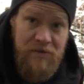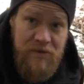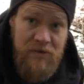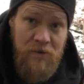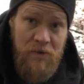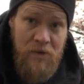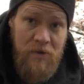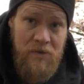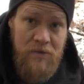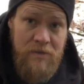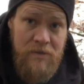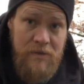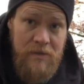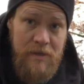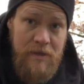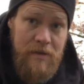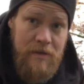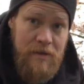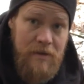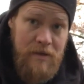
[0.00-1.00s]
saw
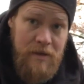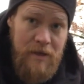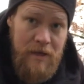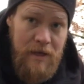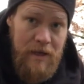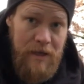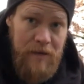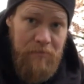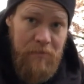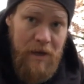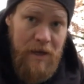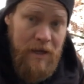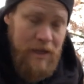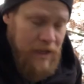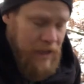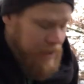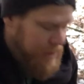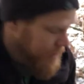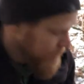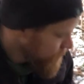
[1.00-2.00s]
in my
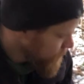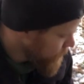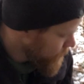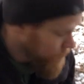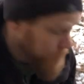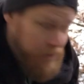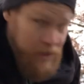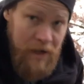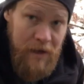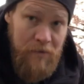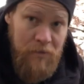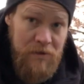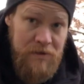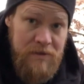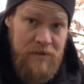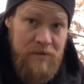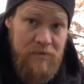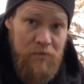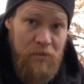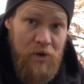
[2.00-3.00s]
clip when I
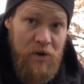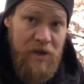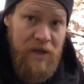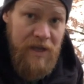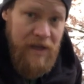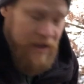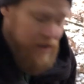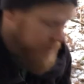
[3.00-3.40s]
was walking